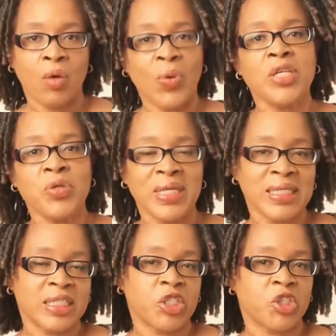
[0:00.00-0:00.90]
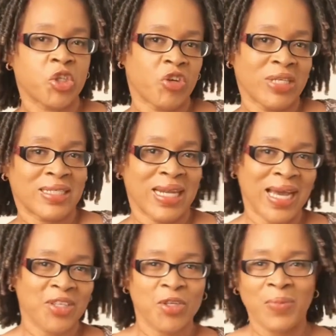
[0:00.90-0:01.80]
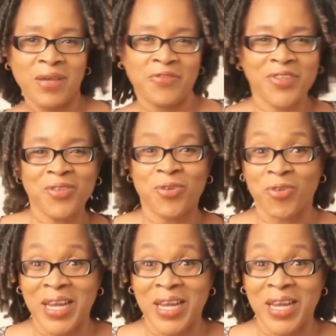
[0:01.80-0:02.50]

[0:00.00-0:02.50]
your day-to-day life. You're